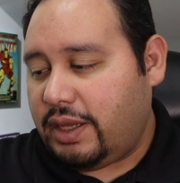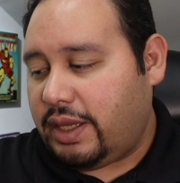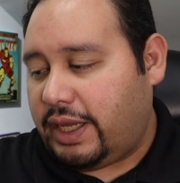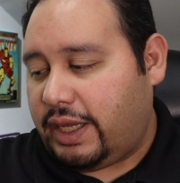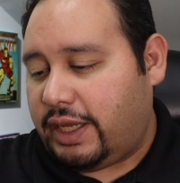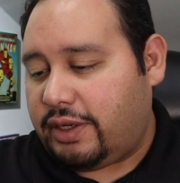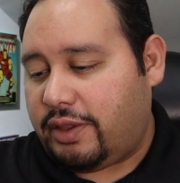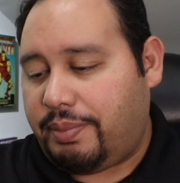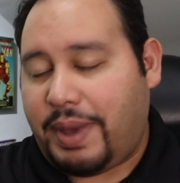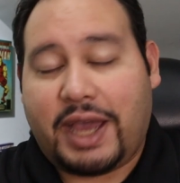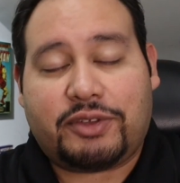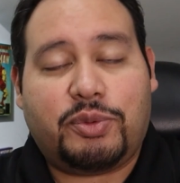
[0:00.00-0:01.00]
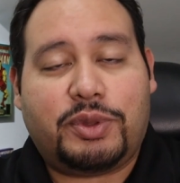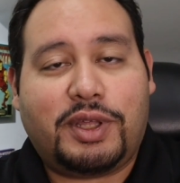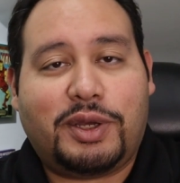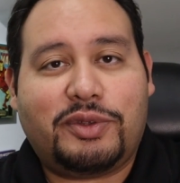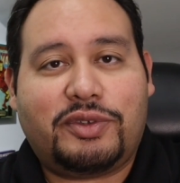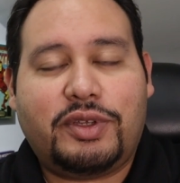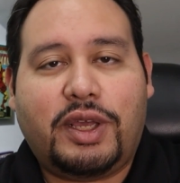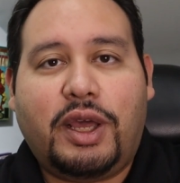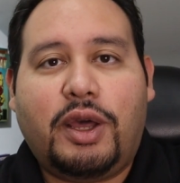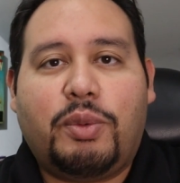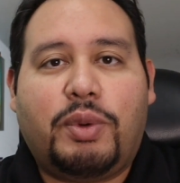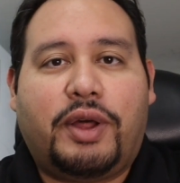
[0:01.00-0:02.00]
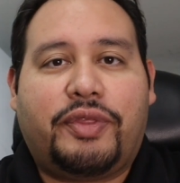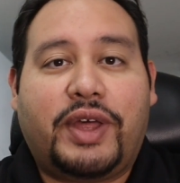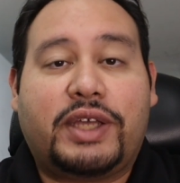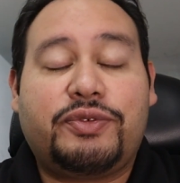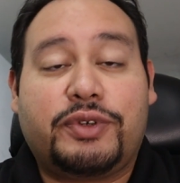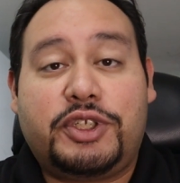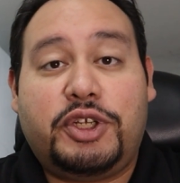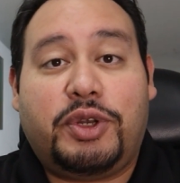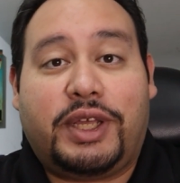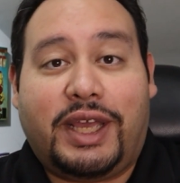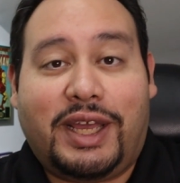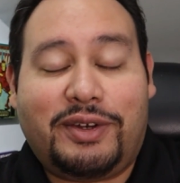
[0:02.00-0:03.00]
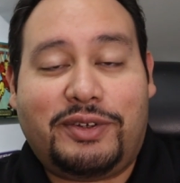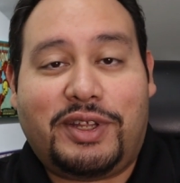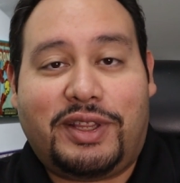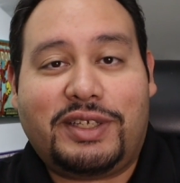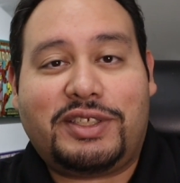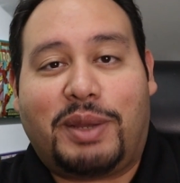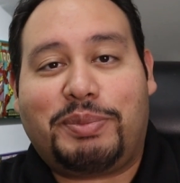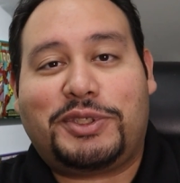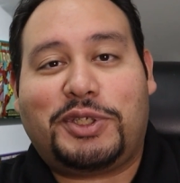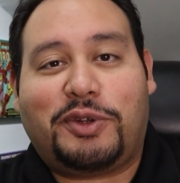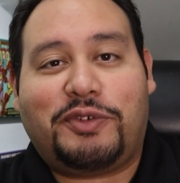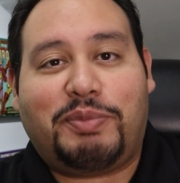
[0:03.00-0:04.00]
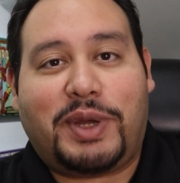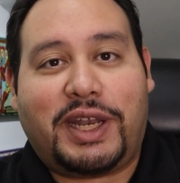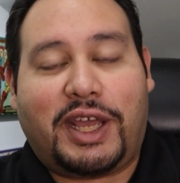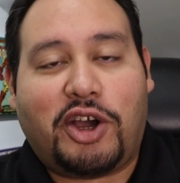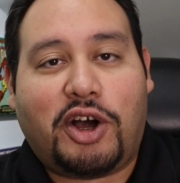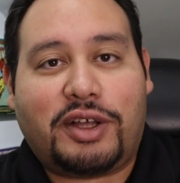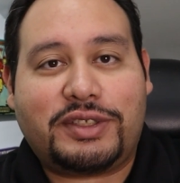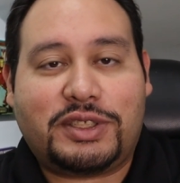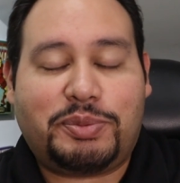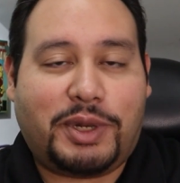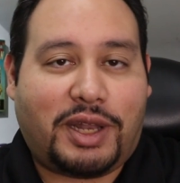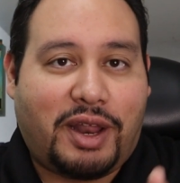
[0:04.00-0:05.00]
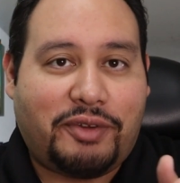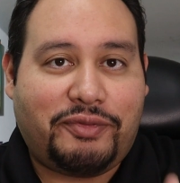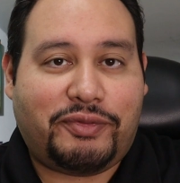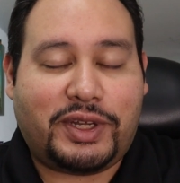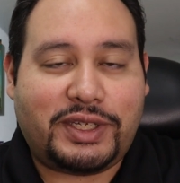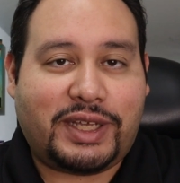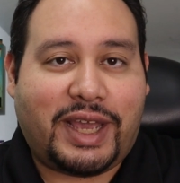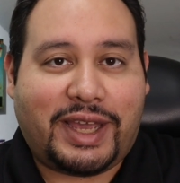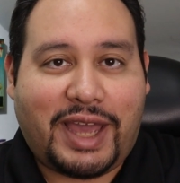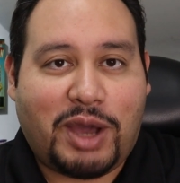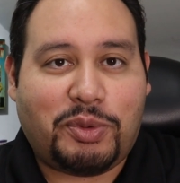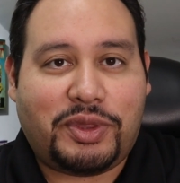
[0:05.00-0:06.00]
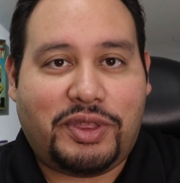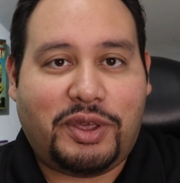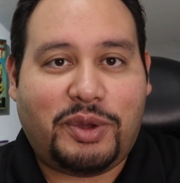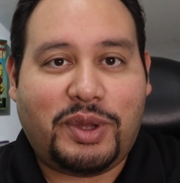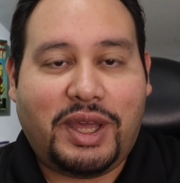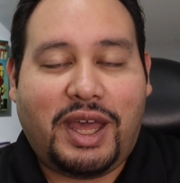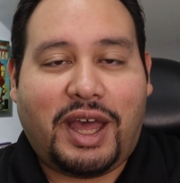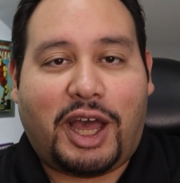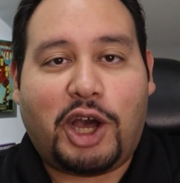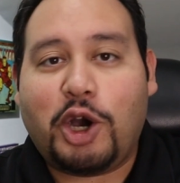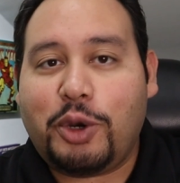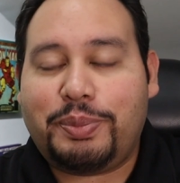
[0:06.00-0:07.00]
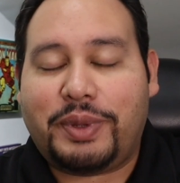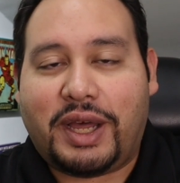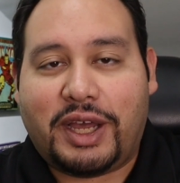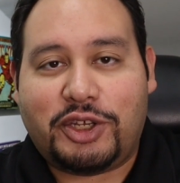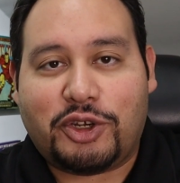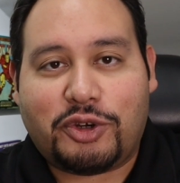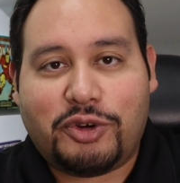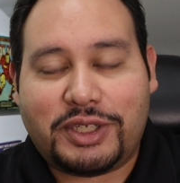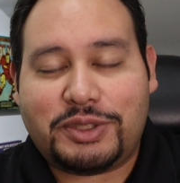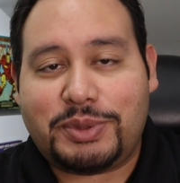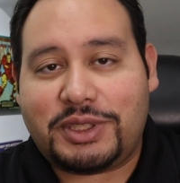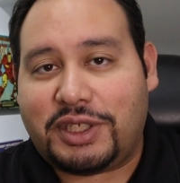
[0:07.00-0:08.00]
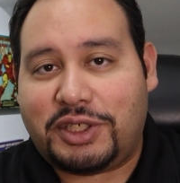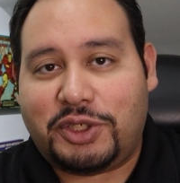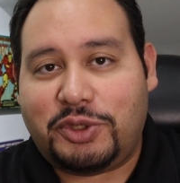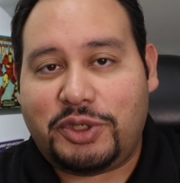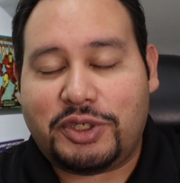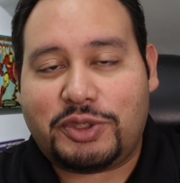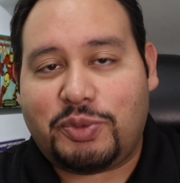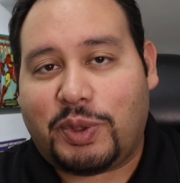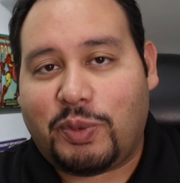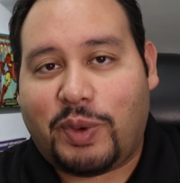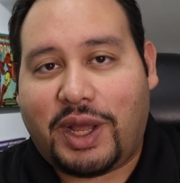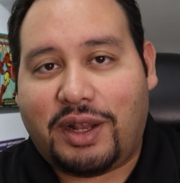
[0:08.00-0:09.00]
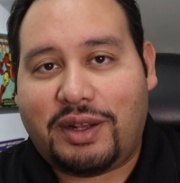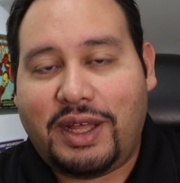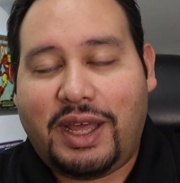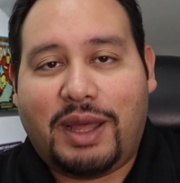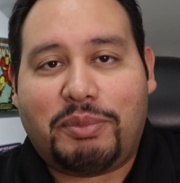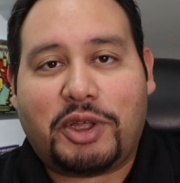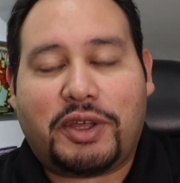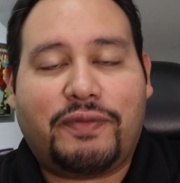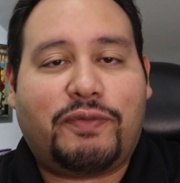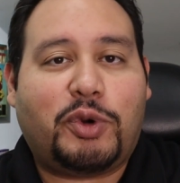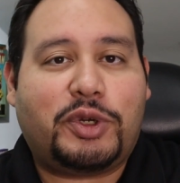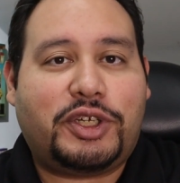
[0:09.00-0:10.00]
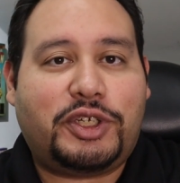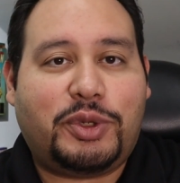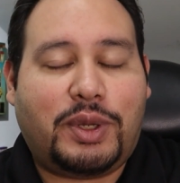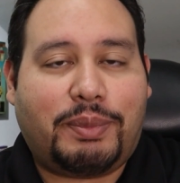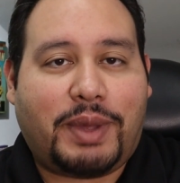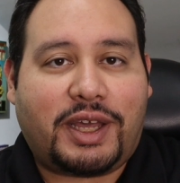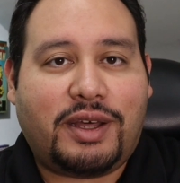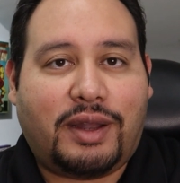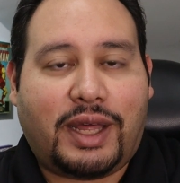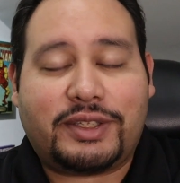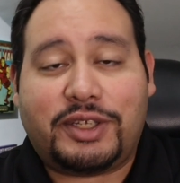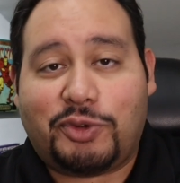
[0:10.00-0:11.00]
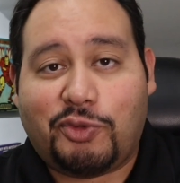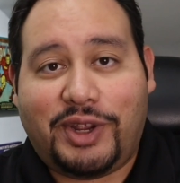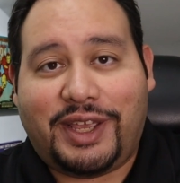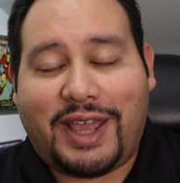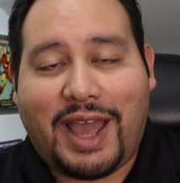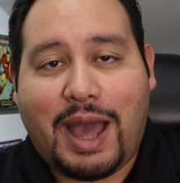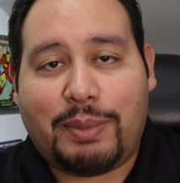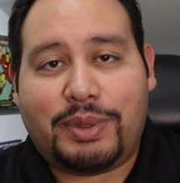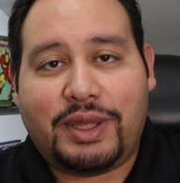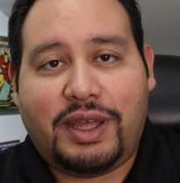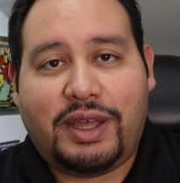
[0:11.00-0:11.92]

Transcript: into the bags with those. Well, thanks for tuning in to this episode of Monday Hauls. It's been a lot of fun to hang out with you. I hope your Christmas and New Year's went well. Looking forward to doing my collecting recap